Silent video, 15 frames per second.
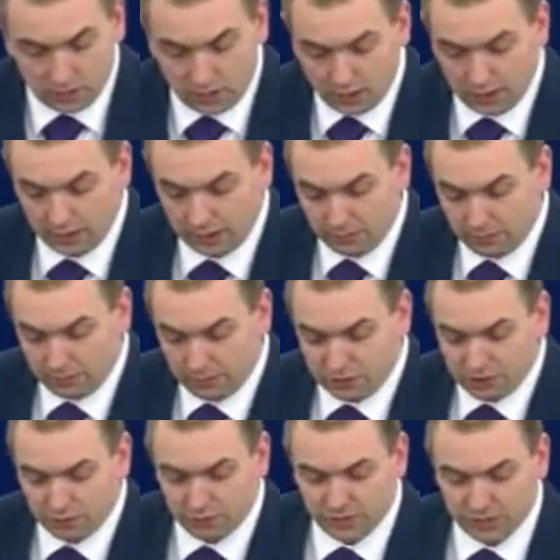
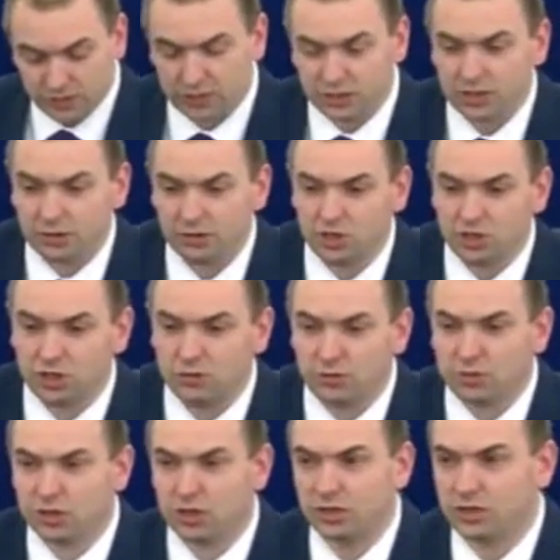Mr President, only two
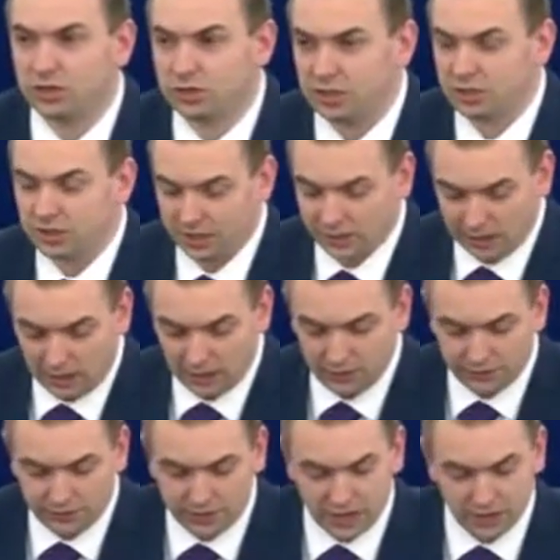certainties in life,
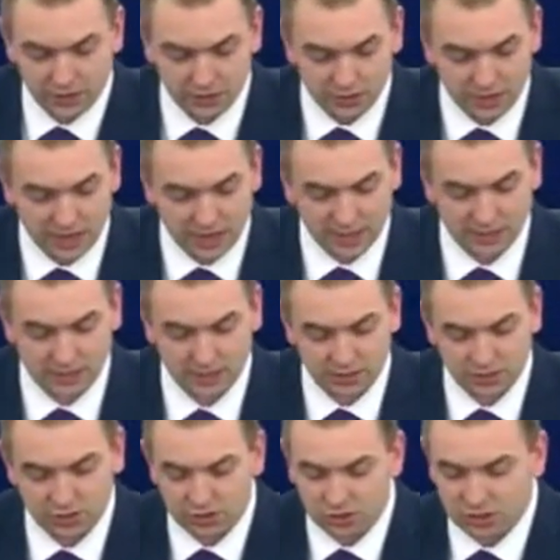death and taxes,
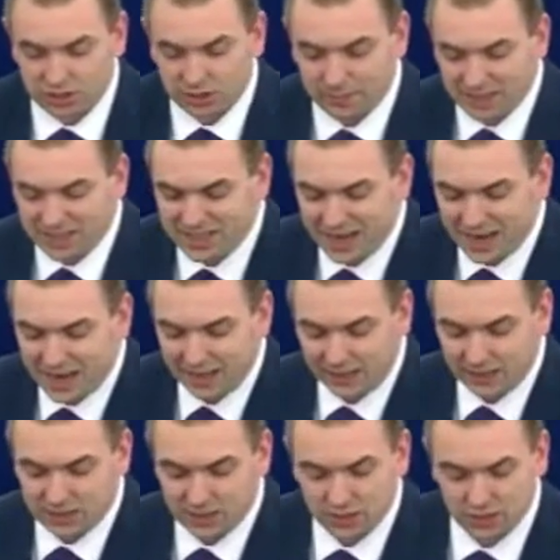and it doesn't seem
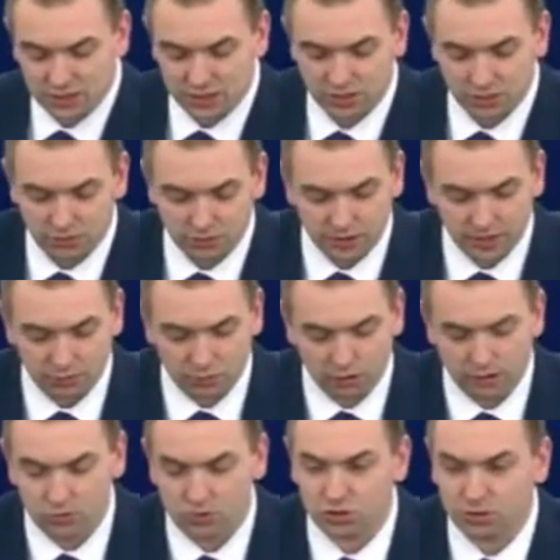entirely certain who that
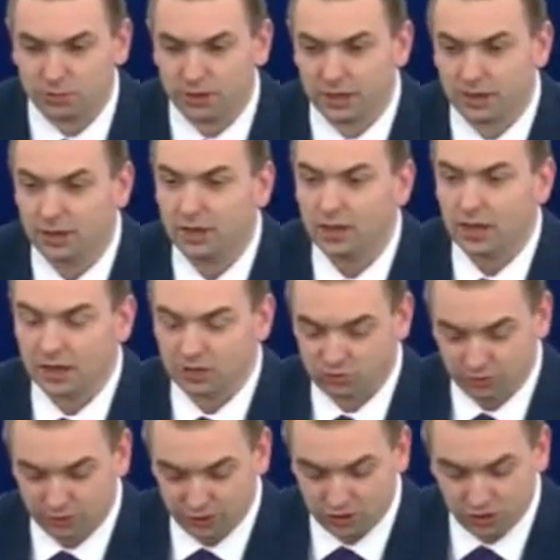quote should be
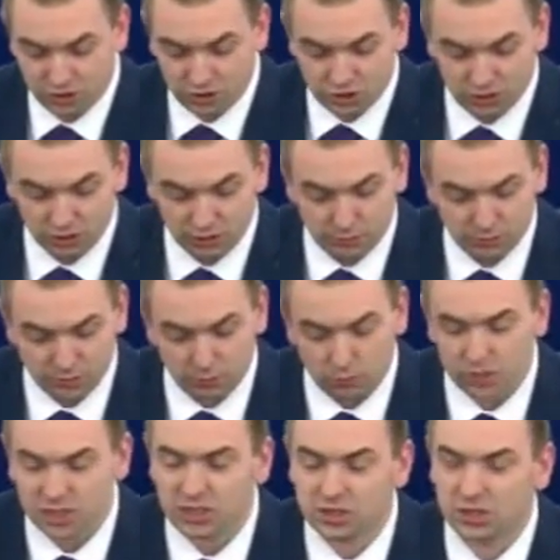attributed to, but
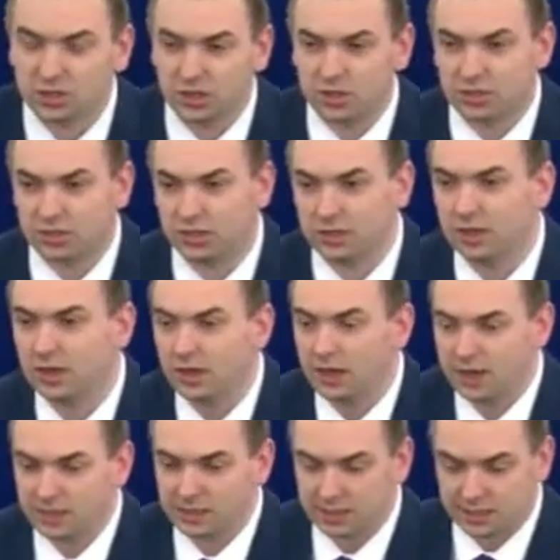what is certain
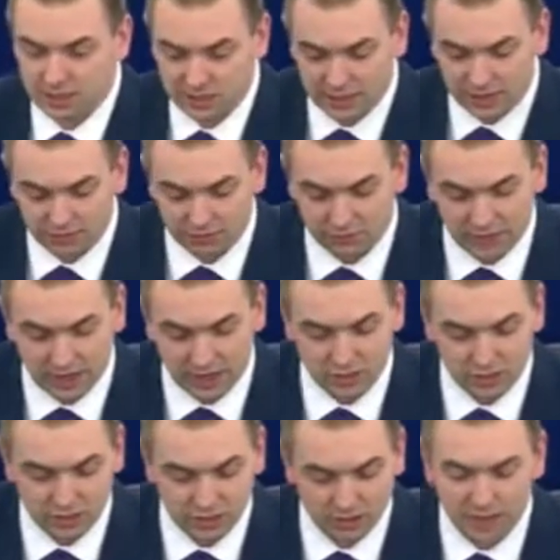is that it is out of date.
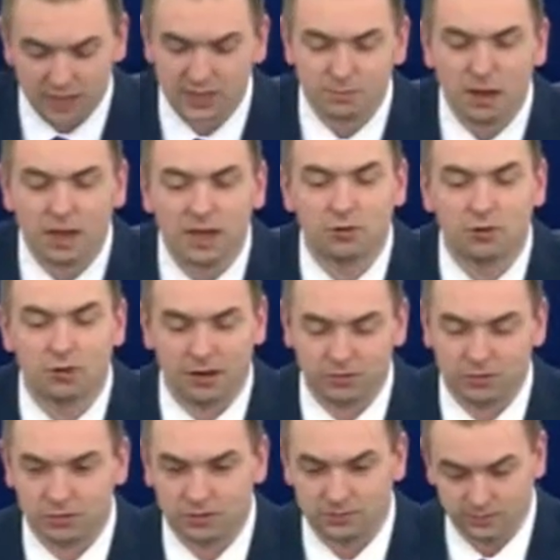So here's my quote.